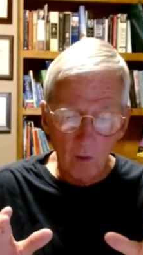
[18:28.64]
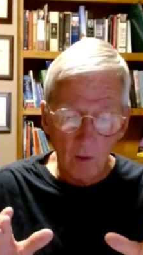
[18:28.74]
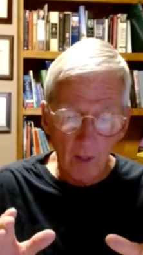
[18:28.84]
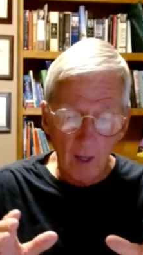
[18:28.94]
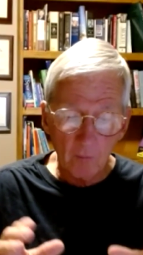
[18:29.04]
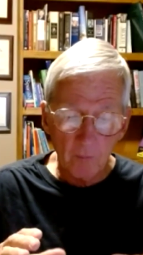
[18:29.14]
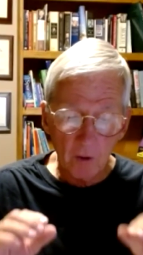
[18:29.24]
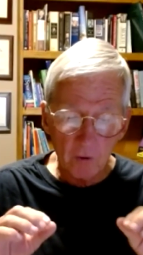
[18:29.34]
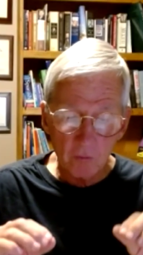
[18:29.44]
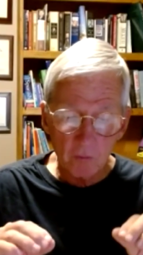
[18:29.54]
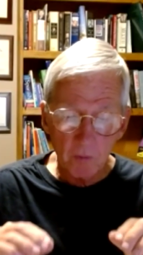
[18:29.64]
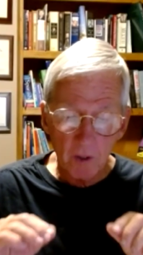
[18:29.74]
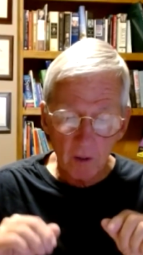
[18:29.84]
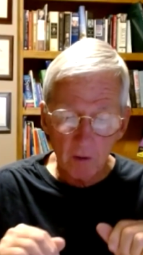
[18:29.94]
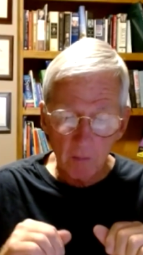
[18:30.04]
allowed Belgium to
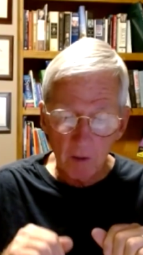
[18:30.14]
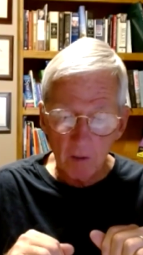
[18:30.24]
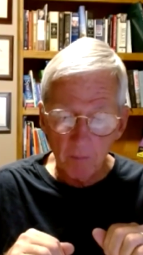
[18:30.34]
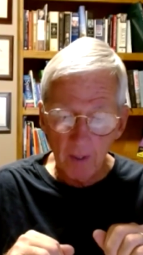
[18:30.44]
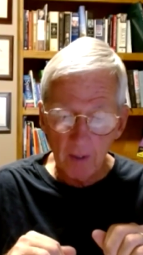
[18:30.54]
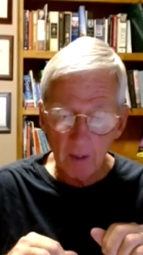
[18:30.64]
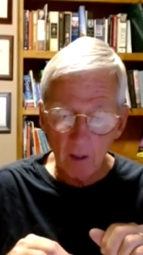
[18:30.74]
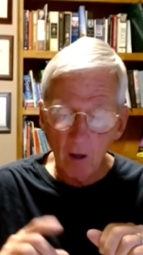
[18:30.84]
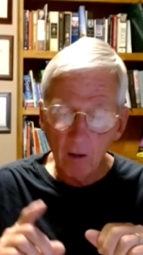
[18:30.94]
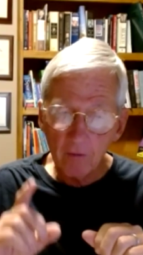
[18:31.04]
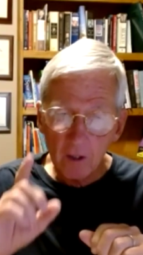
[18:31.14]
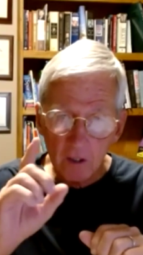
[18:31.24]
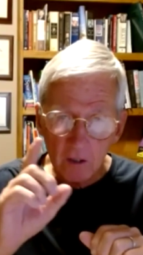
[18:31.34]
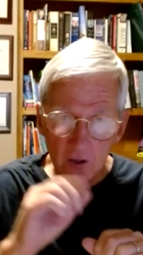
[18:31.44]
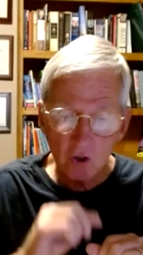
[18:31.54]
become independent on the
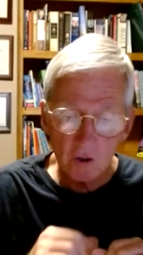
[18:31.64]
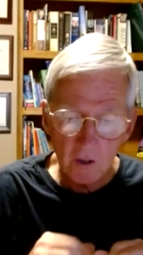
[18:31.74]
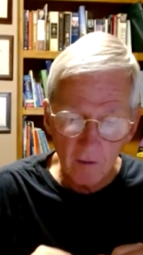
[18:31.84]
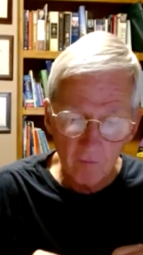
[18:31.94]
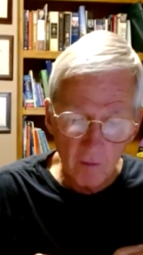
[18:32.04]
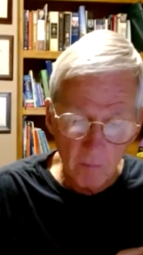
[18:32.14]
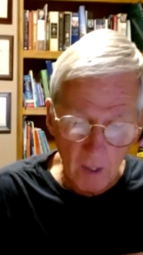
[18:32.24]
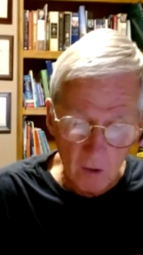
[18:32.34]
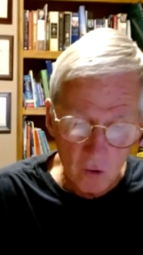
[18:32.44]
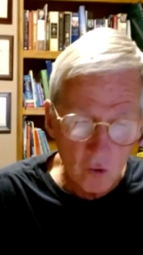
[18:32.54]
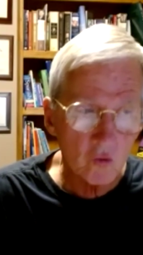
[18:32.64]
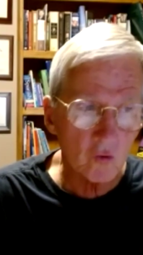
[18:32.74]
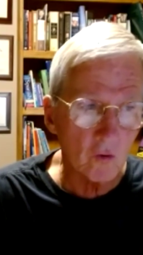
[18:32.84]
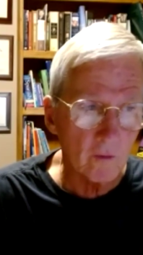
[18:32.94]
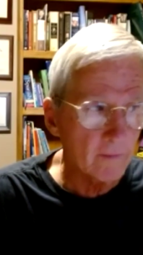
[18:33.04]
condition that it remain
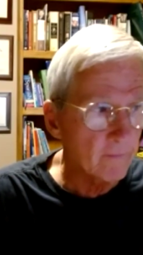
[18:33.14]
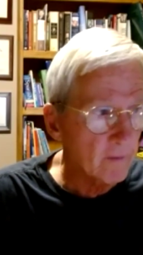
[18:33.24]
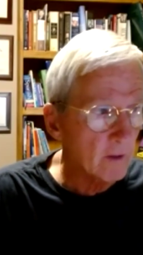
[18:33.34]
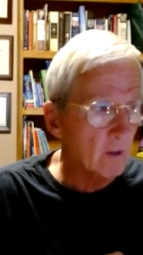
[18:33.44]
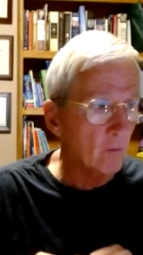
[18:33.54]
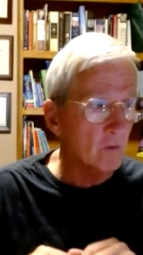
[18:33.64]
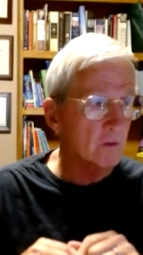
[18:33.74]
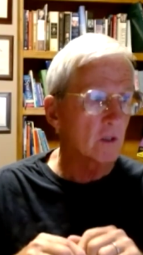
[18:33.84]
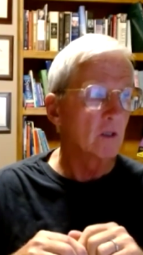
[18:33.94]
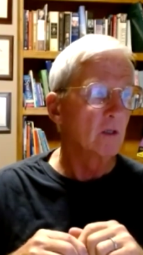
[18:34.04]
neutral. In other words,